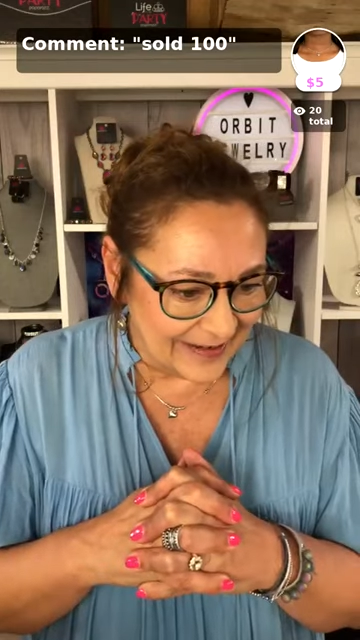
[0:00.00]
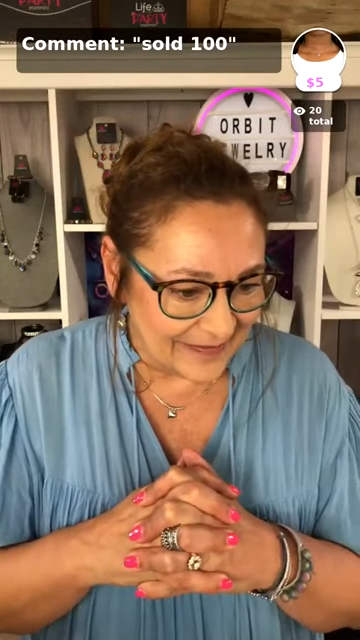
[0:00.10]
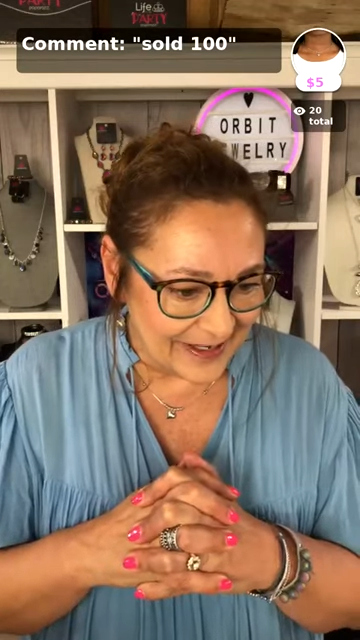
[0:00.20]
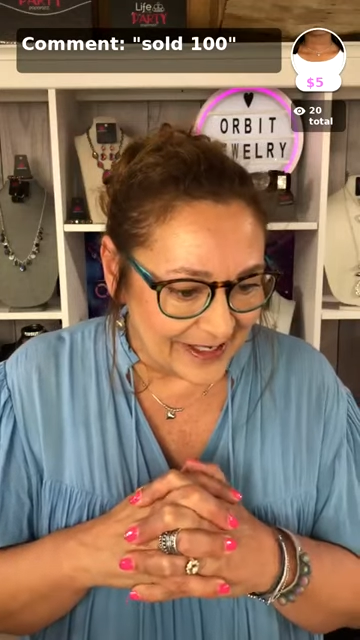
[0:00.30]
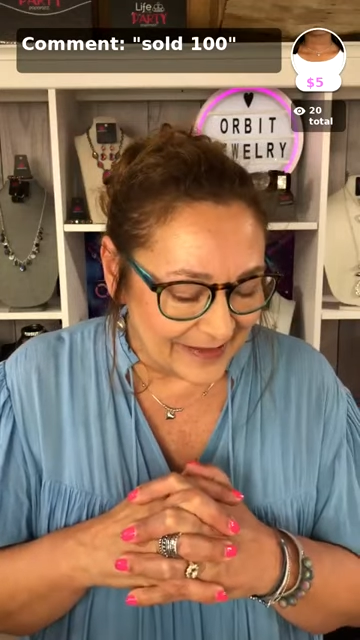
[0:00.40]

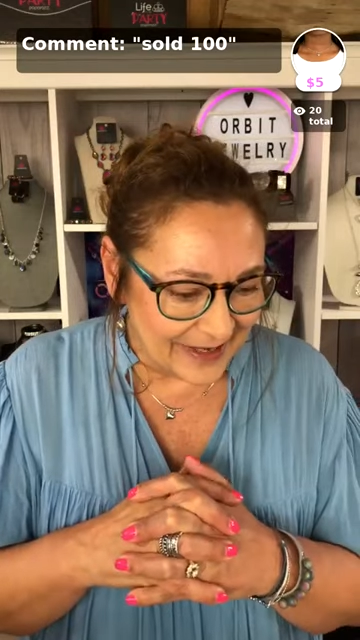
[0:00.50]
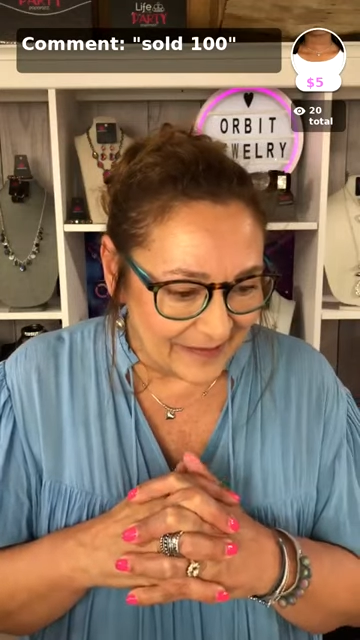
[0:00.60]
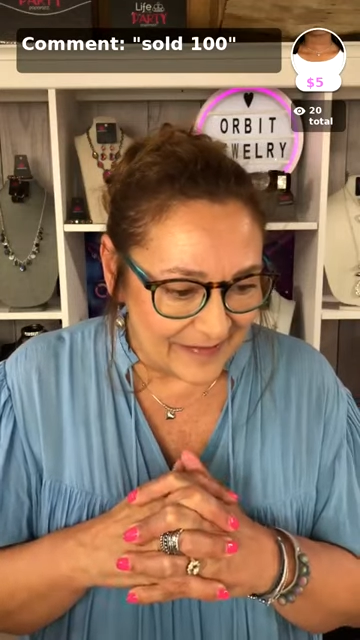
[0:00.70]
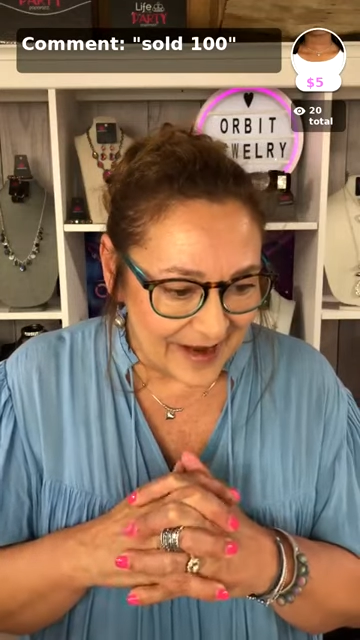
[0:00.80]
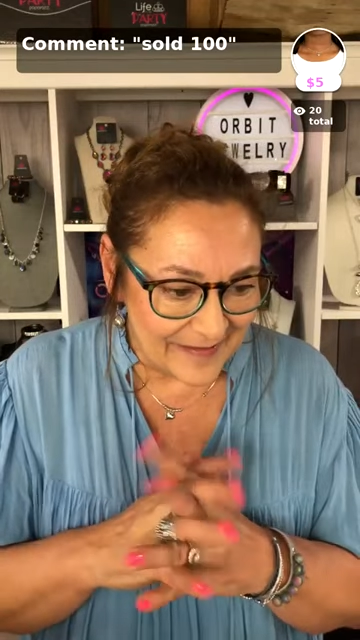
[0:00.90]
We're
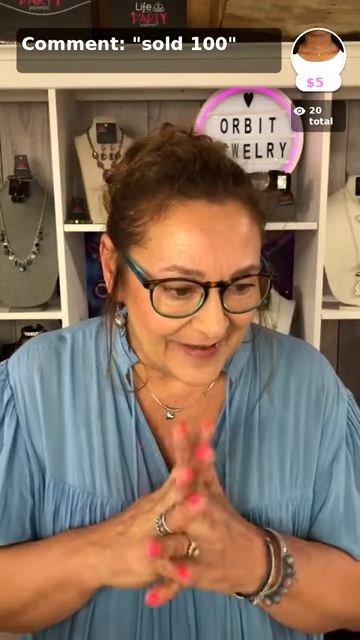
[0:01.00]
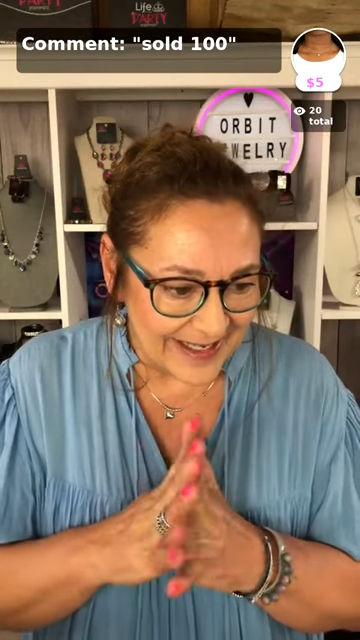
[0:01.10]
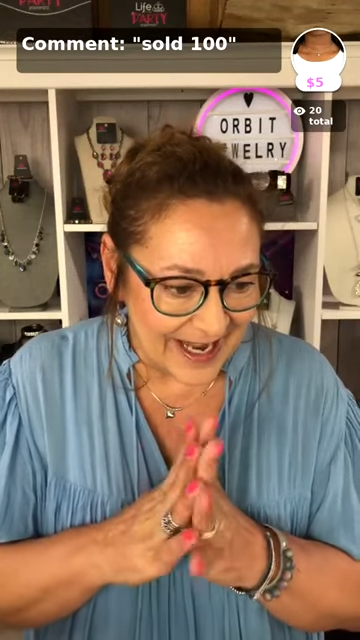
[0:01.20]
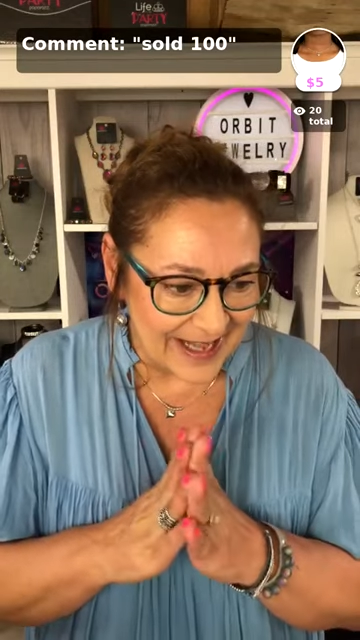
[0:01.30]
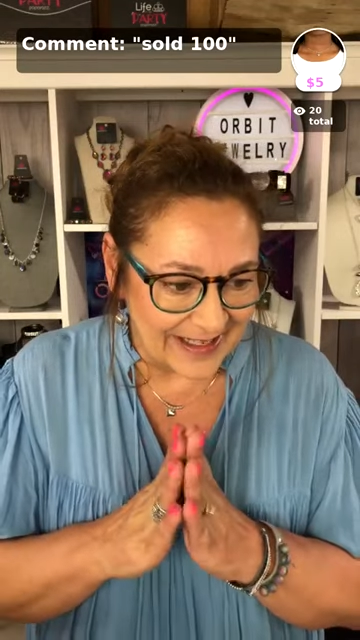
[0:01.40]
doing well,
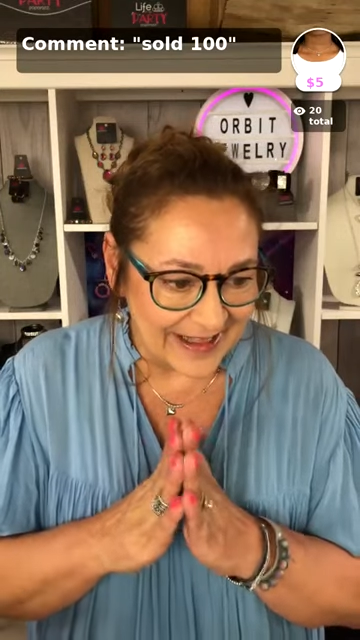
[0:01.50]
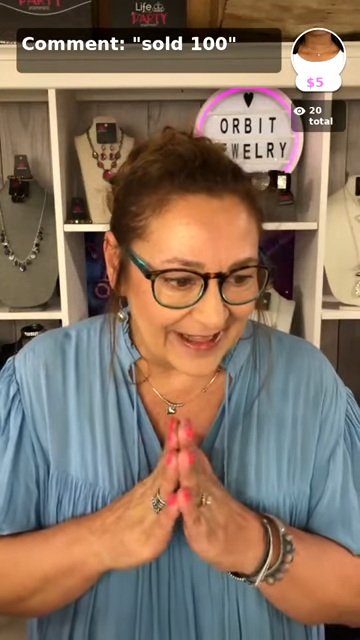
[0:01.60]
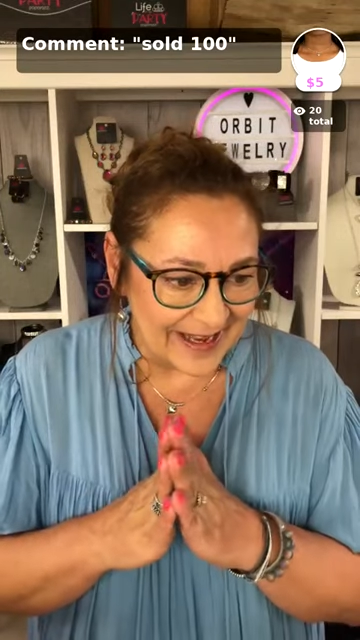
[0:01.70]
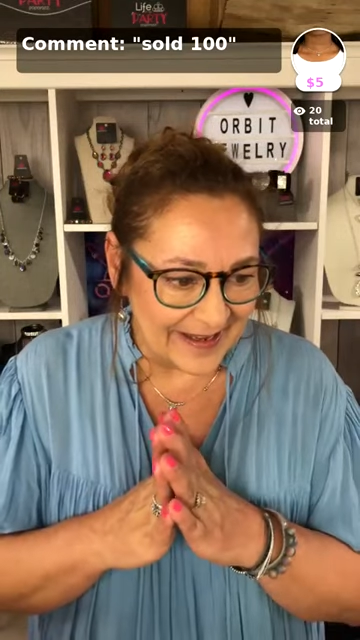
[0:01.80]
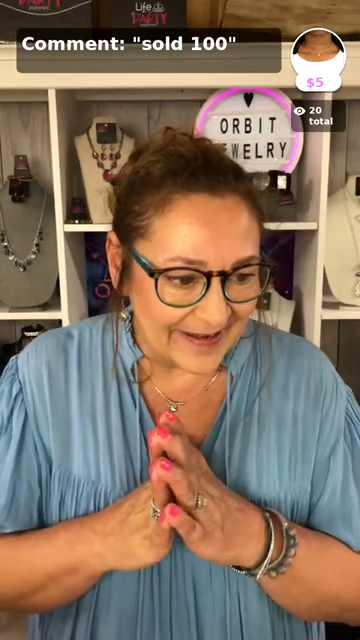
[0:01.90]
Miss Helen.
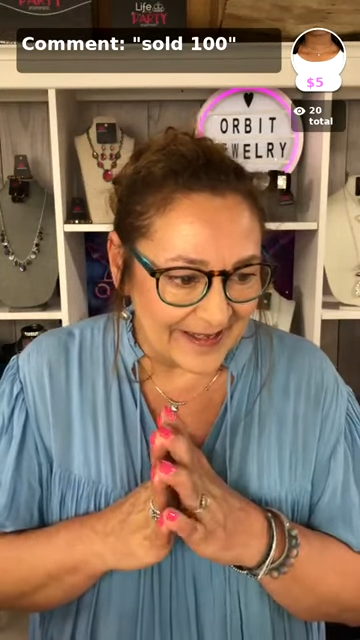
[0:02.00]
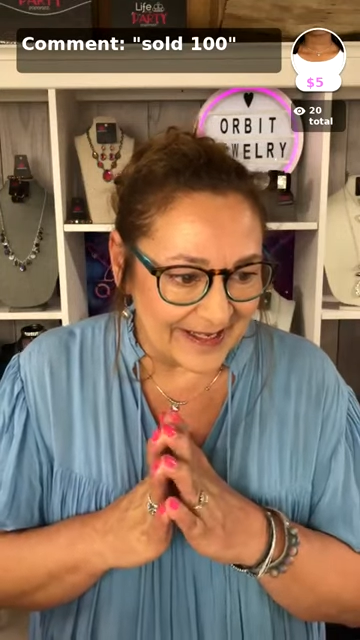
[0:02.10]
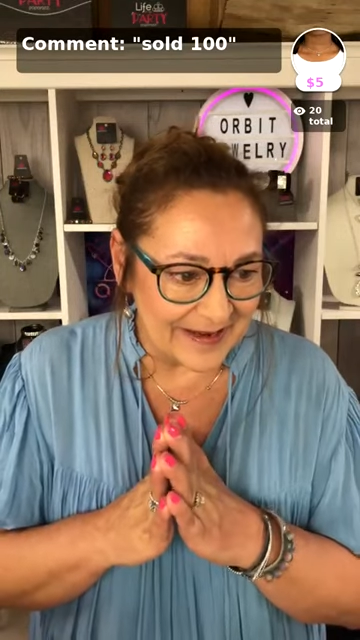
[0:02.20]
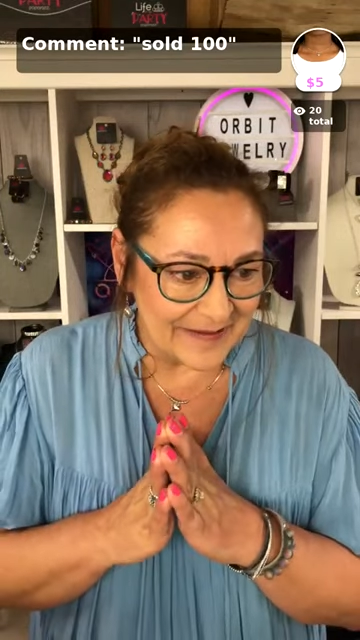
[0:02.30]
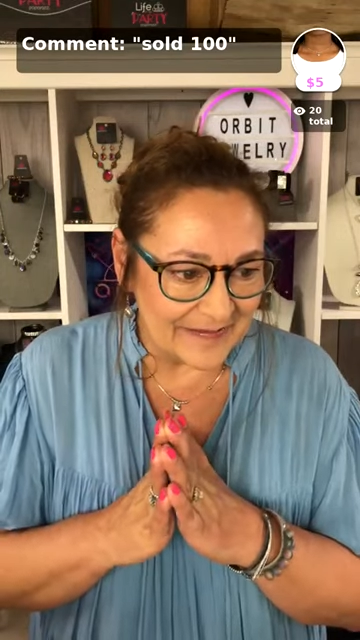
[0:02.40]
Thank you
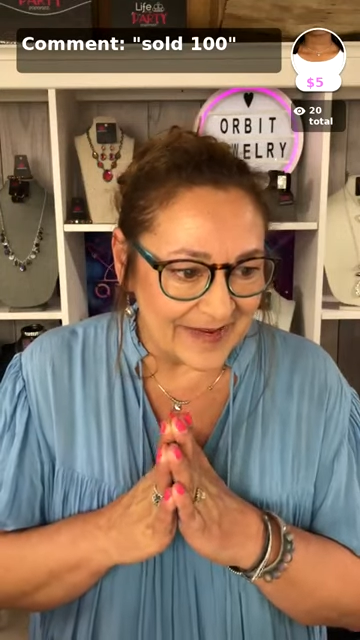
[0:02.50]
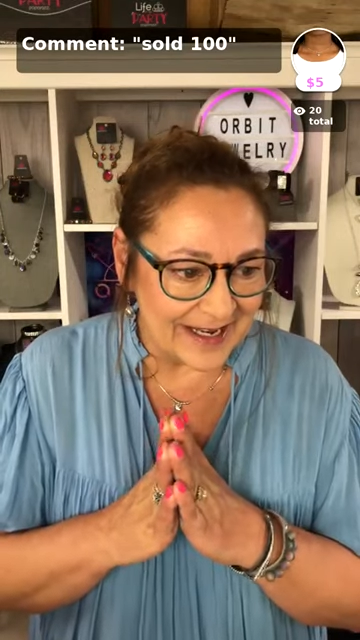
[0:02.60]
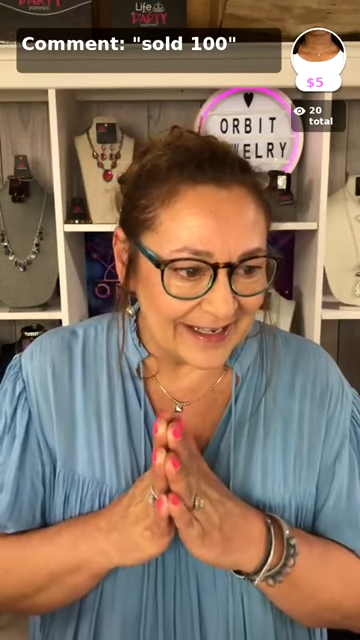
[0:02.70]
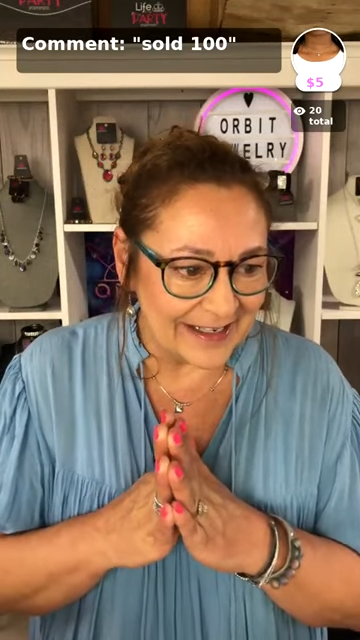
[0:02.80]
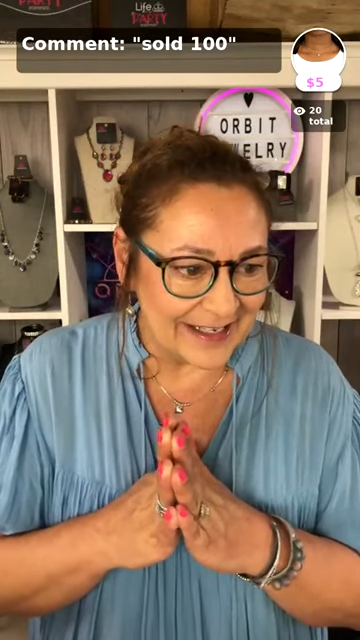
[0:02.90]
so
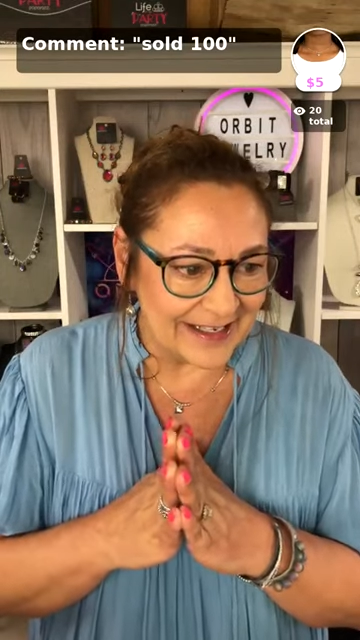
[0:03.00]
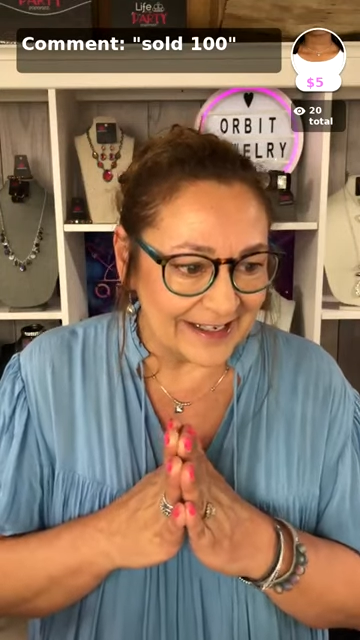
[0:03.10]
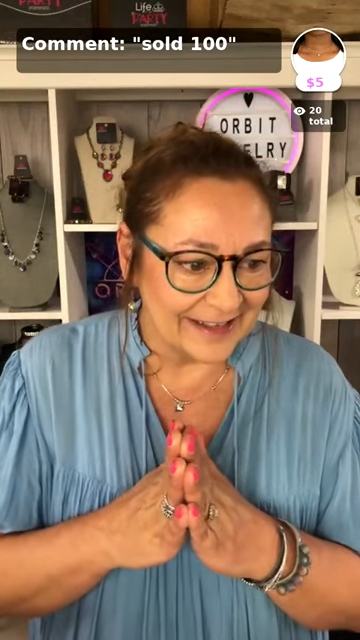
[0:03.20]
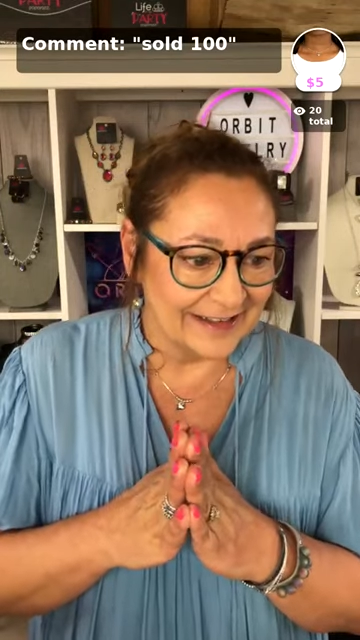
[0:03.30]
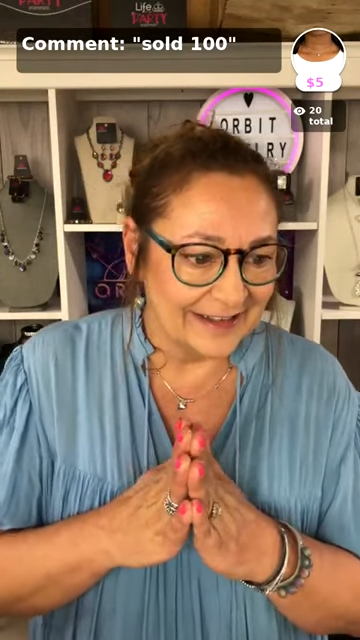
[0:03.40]
much.